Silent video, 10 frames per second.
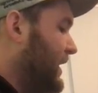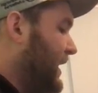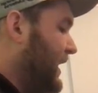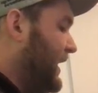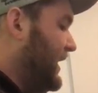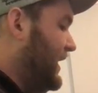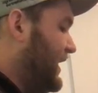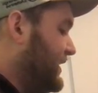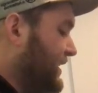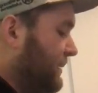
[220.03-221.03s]

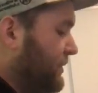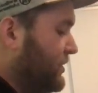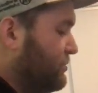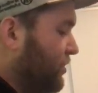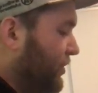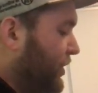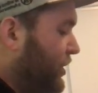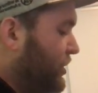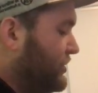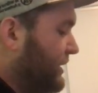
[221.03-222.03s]
Yeah, because we're on
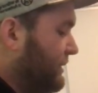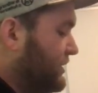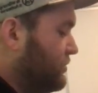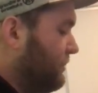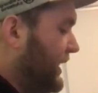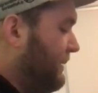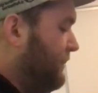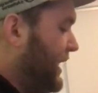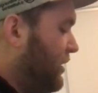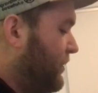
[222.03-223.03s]
those, that means we're playing
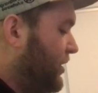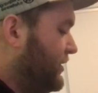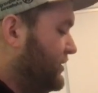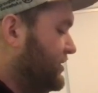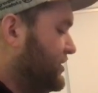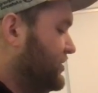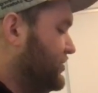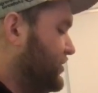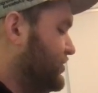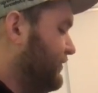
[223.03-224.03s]
Power Bond,
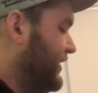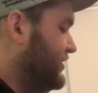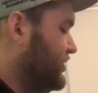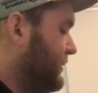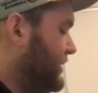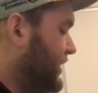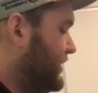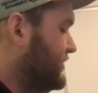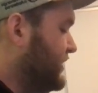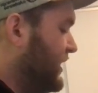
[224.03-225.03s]
search off our Cyber
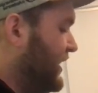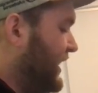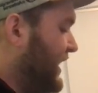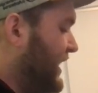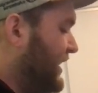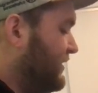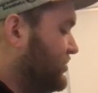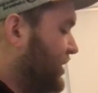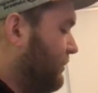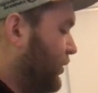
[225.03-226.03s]
Darks, and
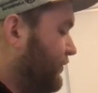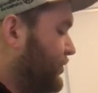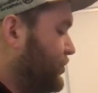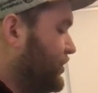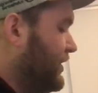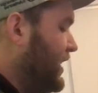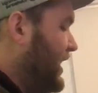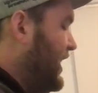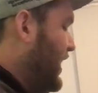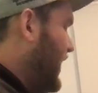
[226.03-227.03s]
Cyberload Fusion.
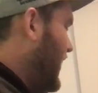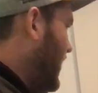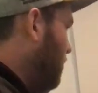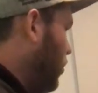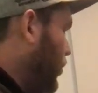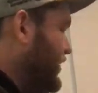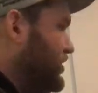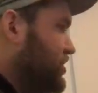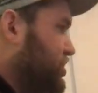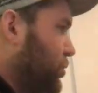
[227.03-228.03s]

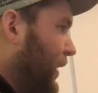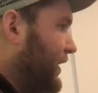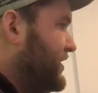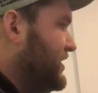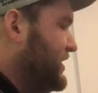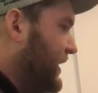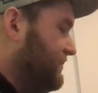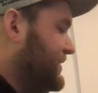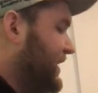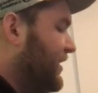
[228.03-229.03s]
When Duality
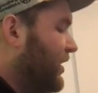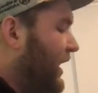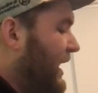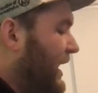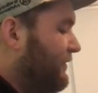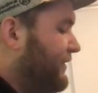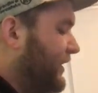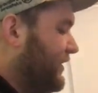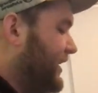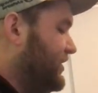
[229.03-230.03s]
comes out, I have a
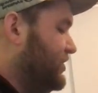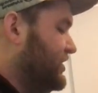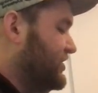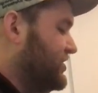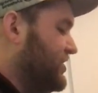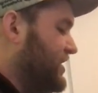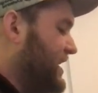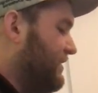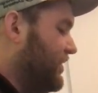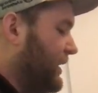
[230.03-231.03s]
feeling that you're just
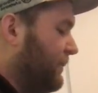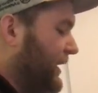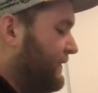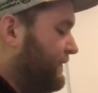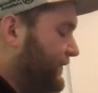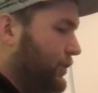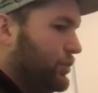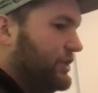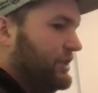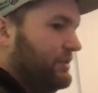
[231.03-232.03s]
never going to play
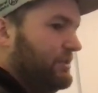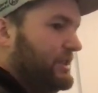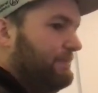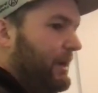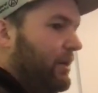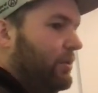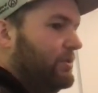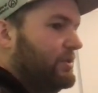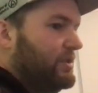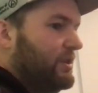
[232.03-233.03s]
fusion
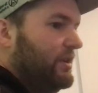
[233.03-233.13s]
spells